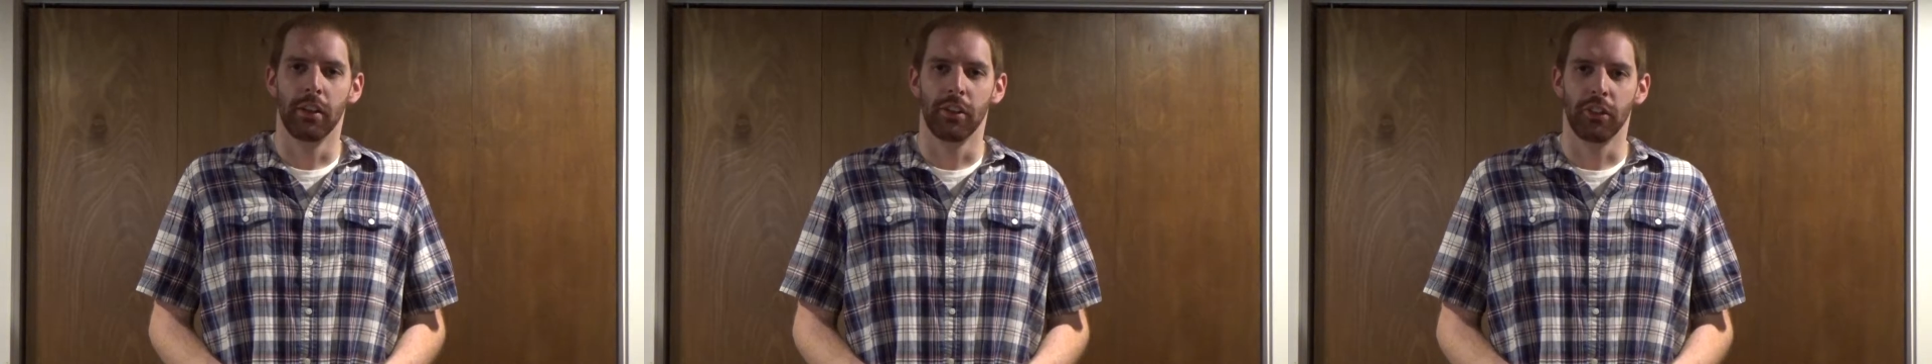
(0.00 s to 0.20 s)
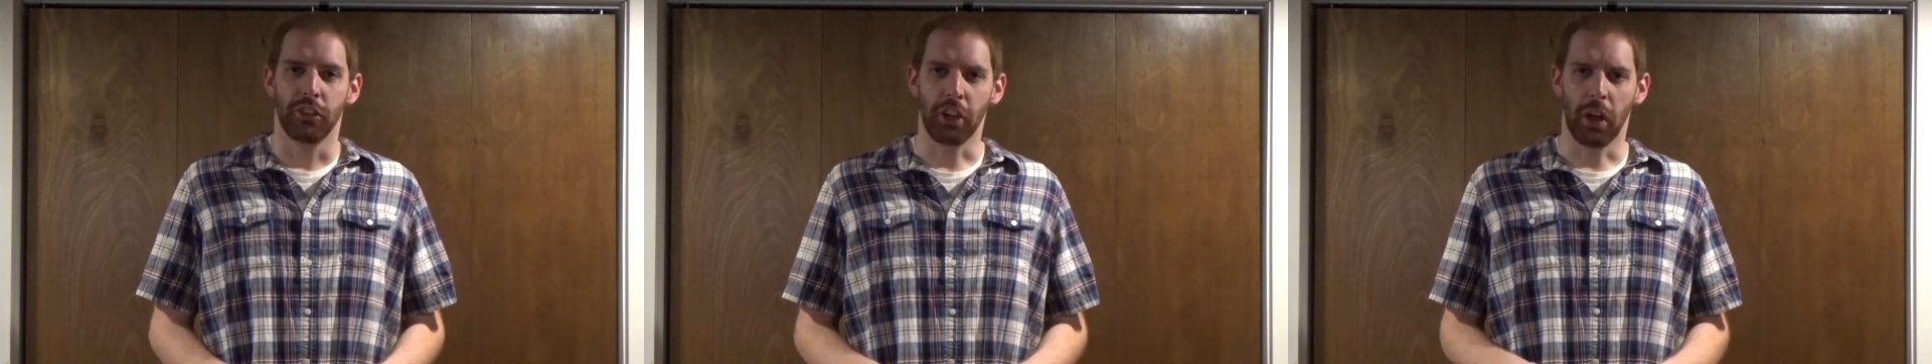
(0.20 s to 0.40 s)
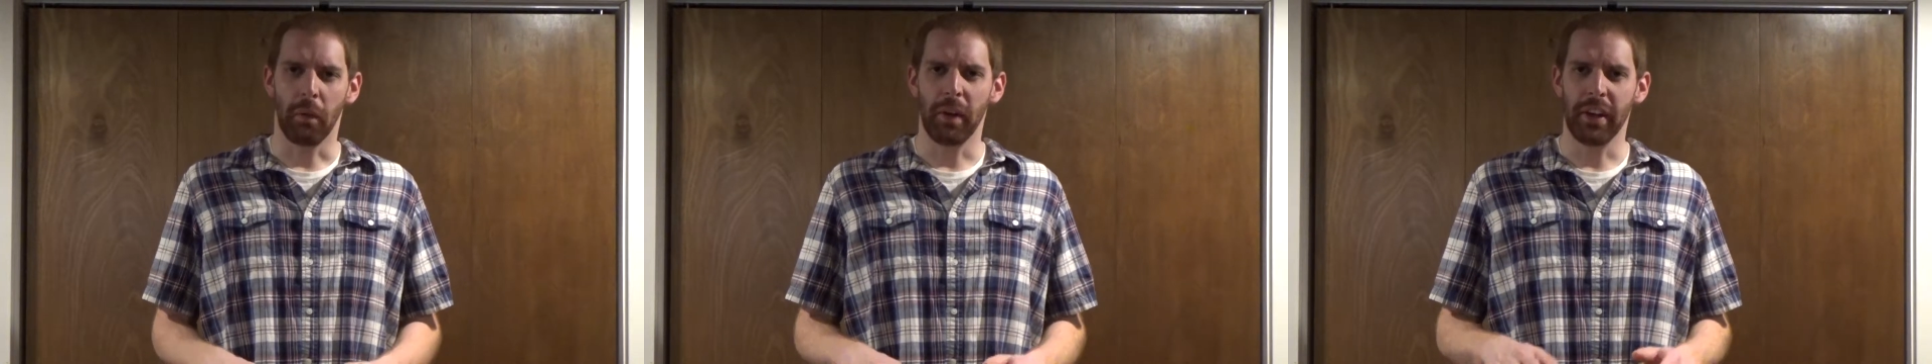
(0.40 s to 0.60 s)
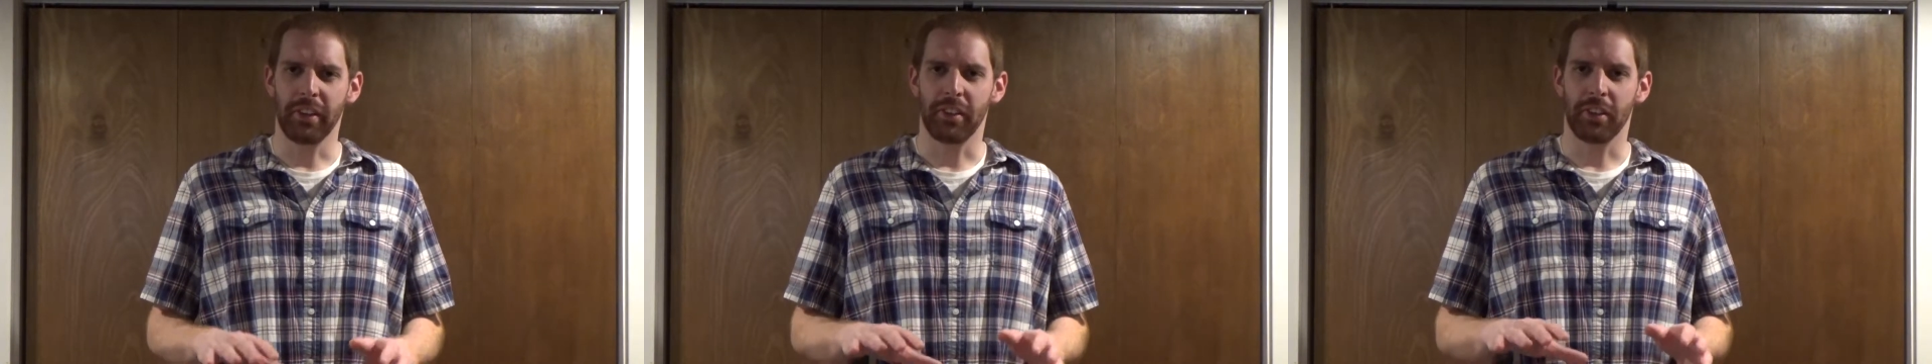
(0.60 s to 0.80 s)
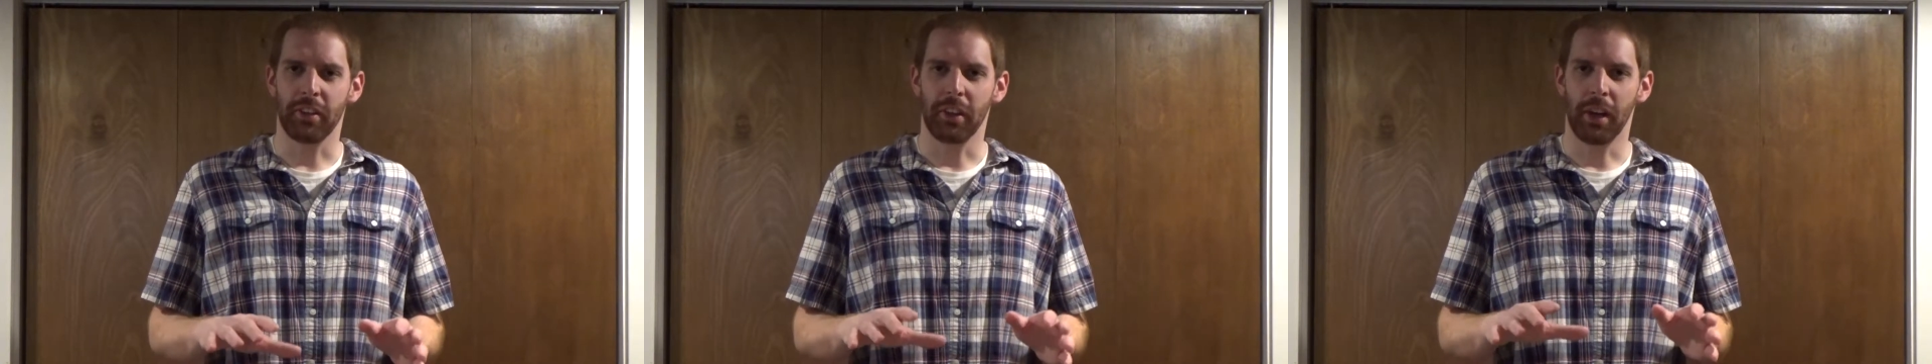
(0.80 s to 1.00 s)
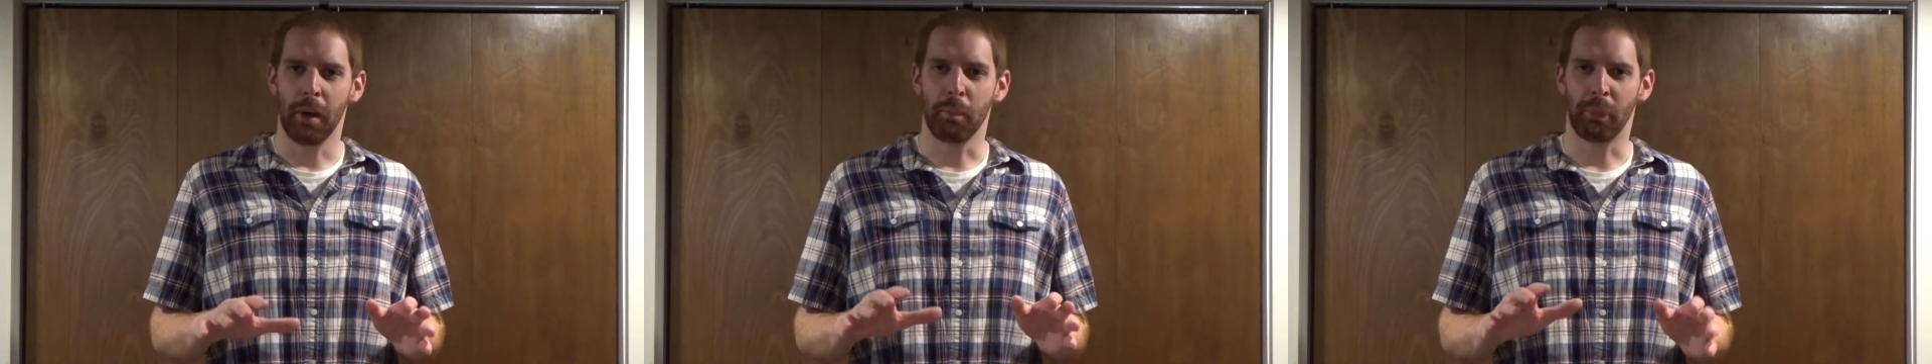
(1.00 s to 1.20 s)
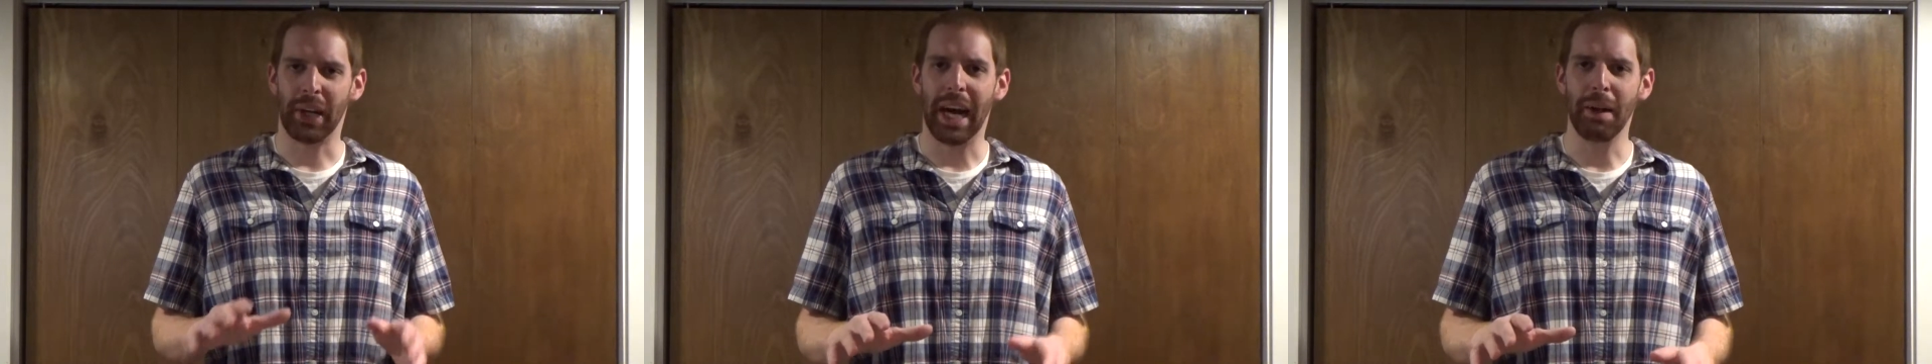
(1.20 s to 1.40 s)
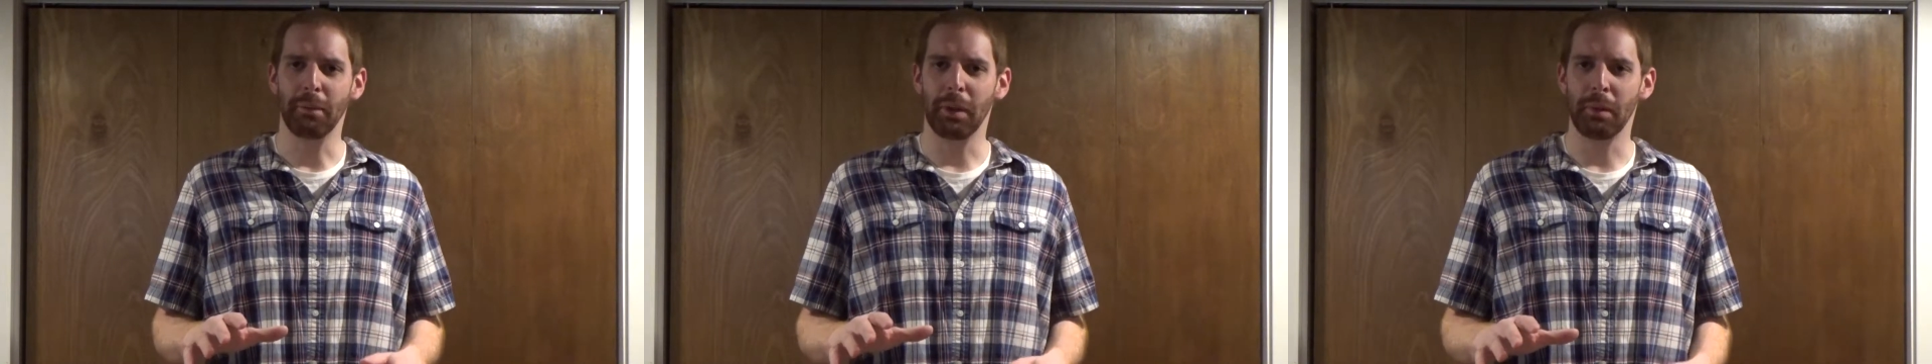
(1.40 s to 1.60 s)
So it's a
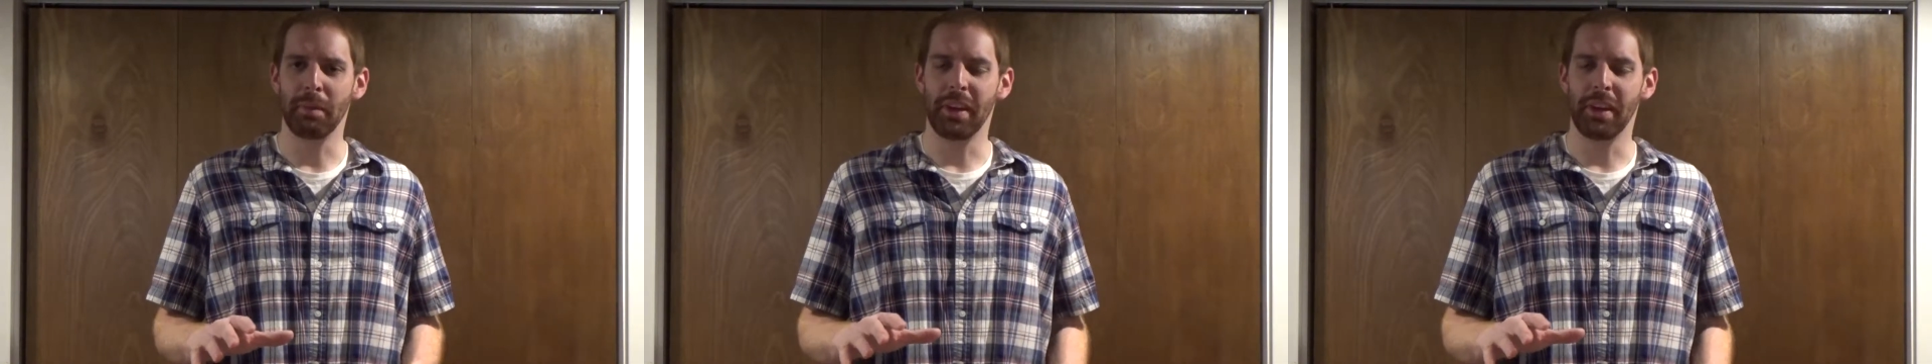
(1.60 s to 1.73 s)
problem